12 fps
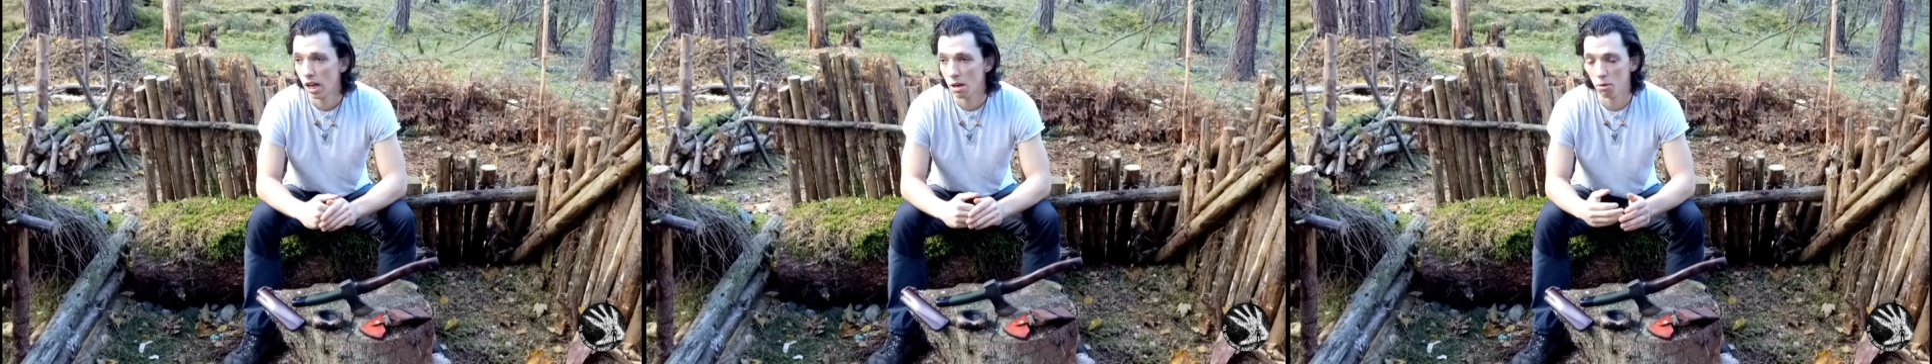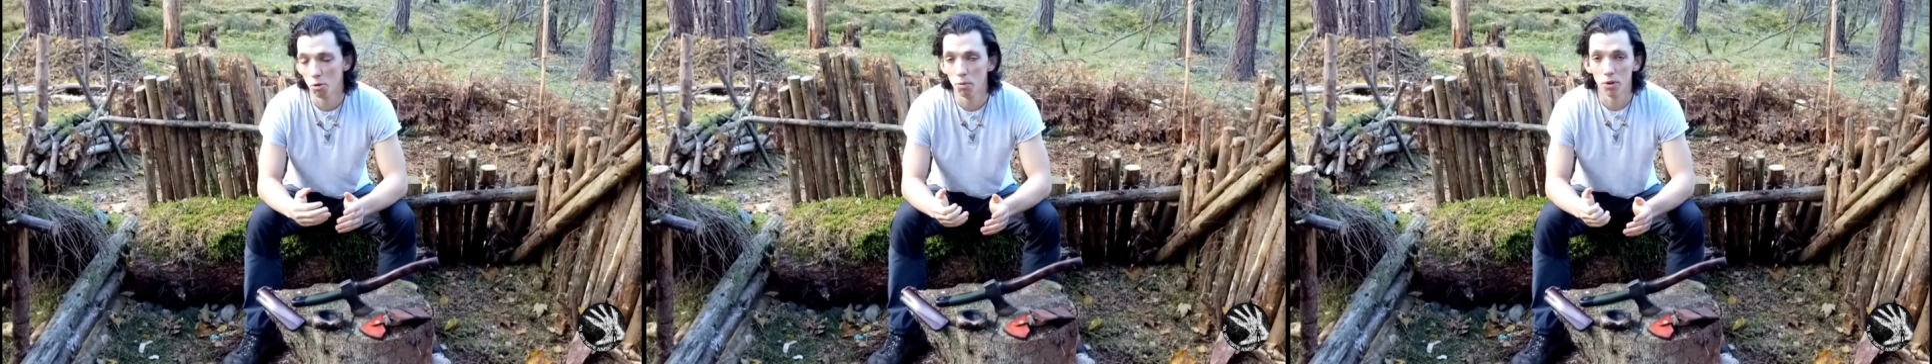
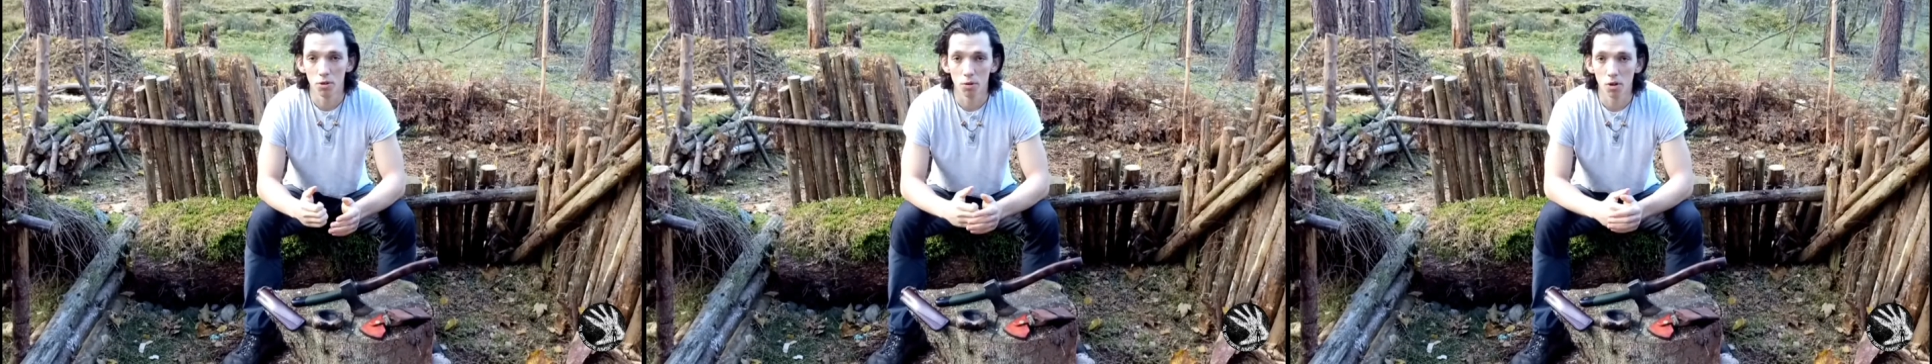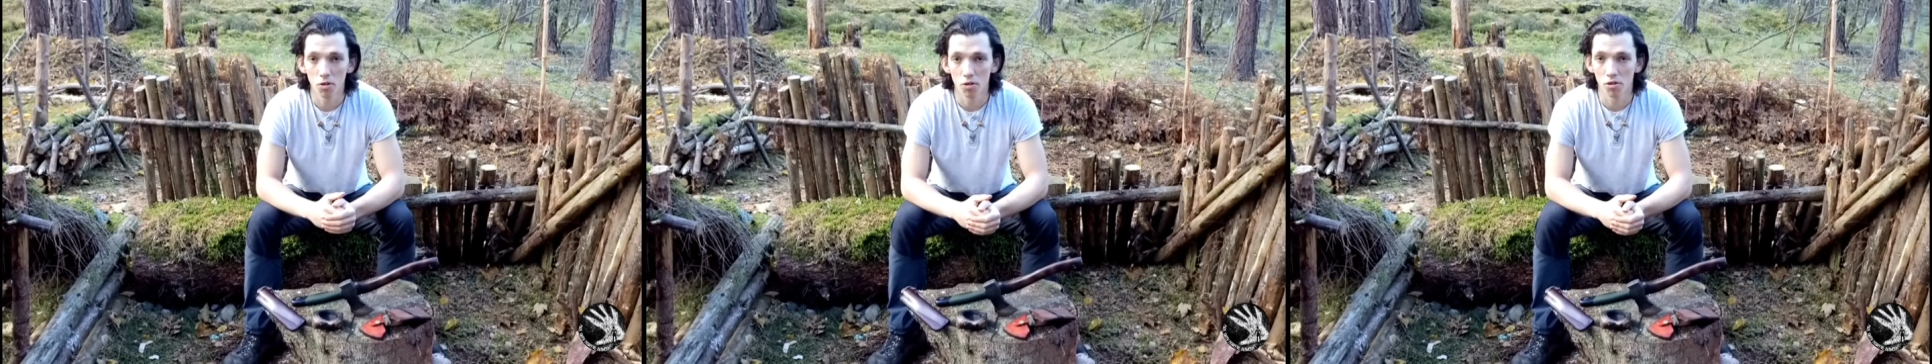I'm open to
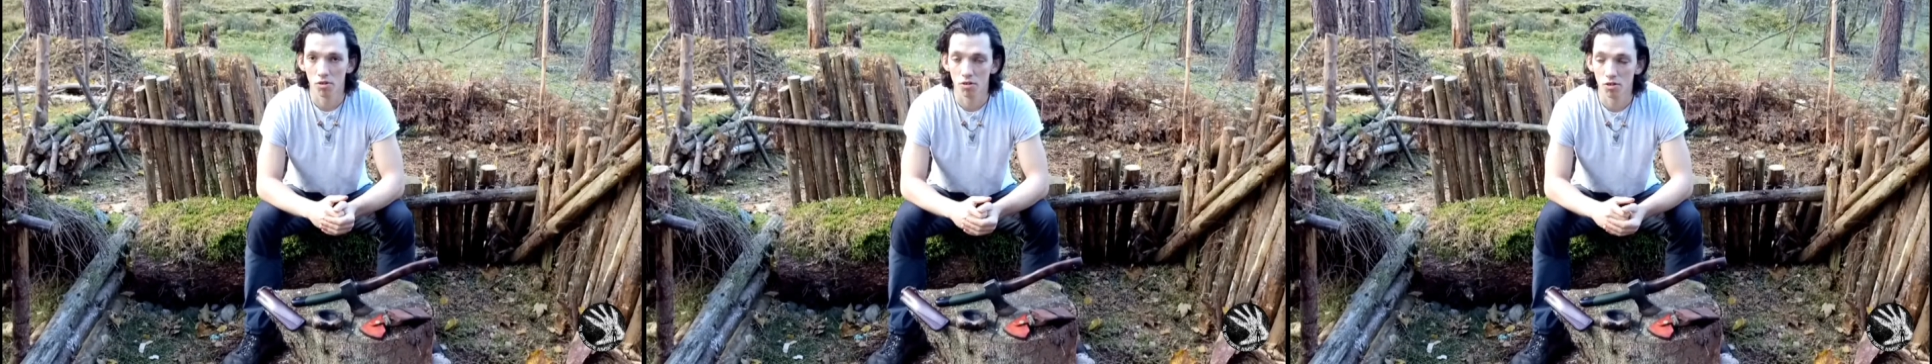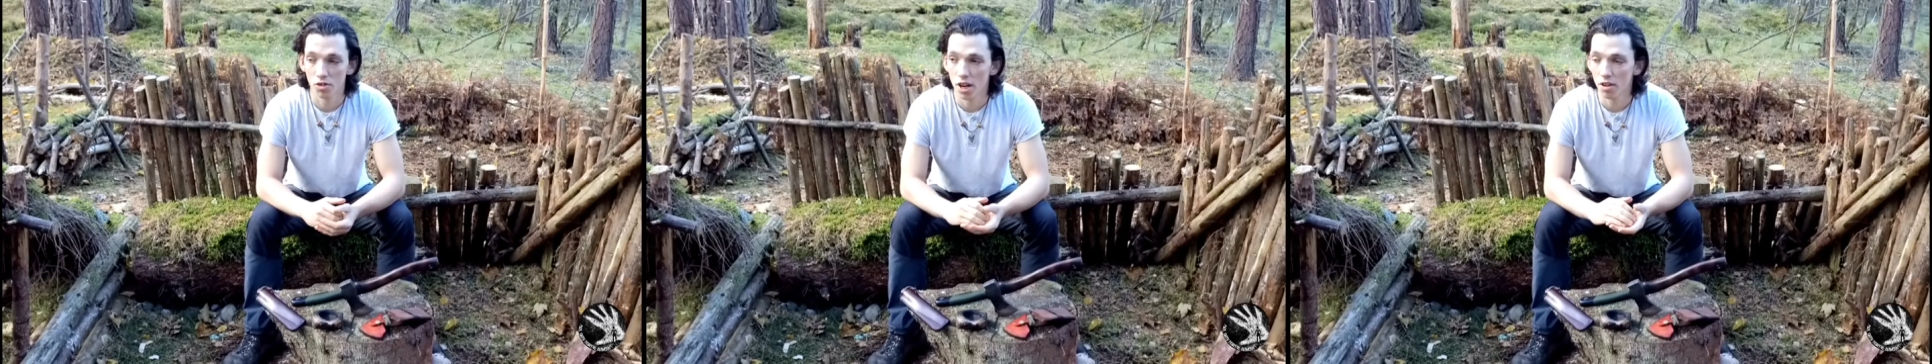all sorts of
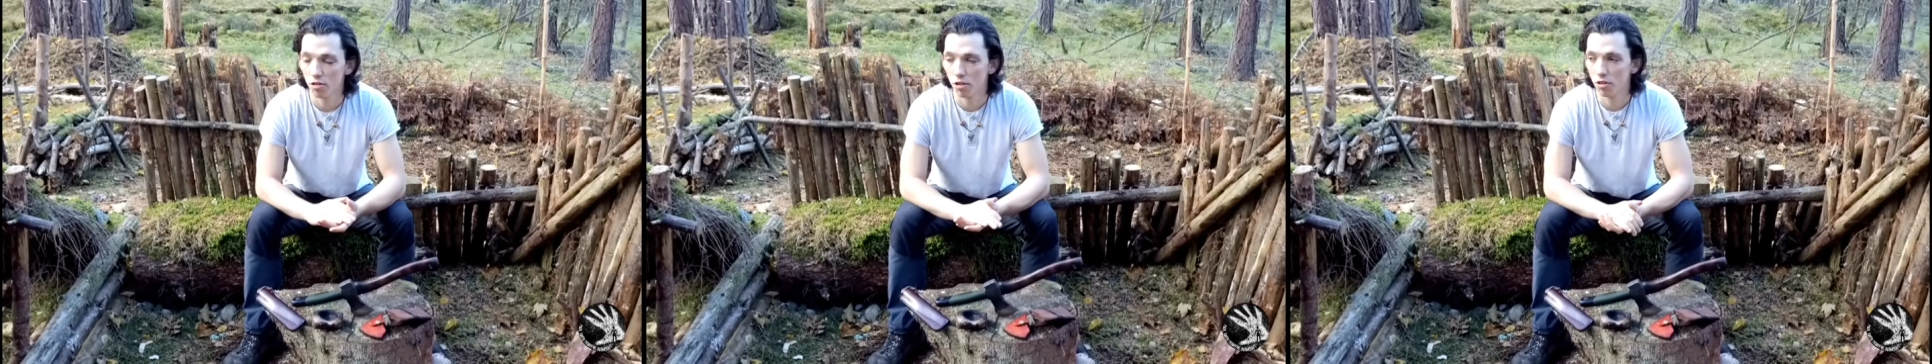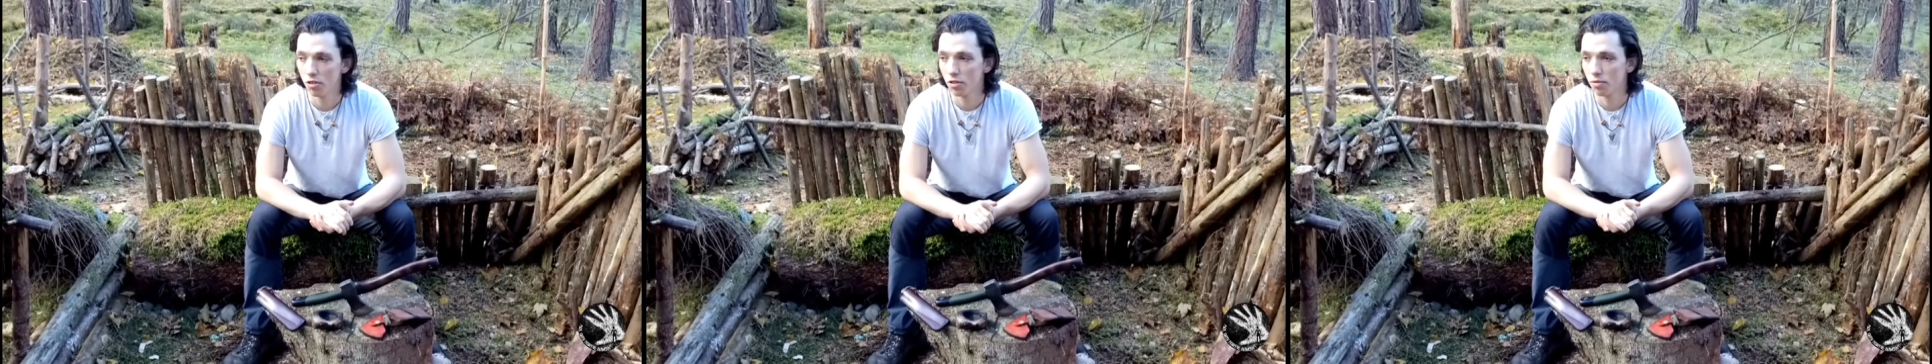
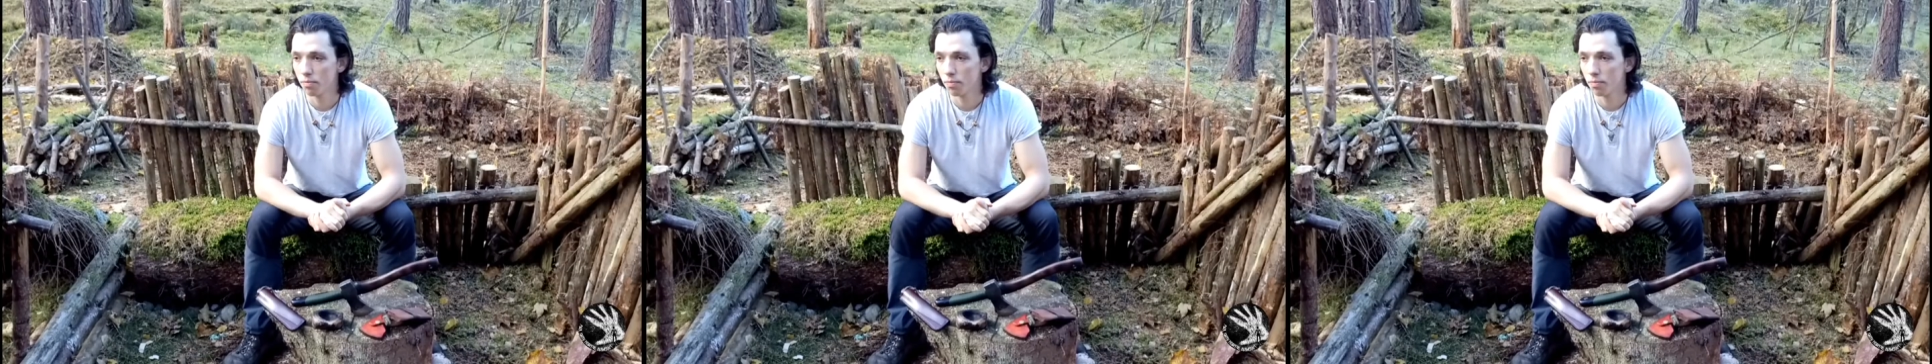suggestions.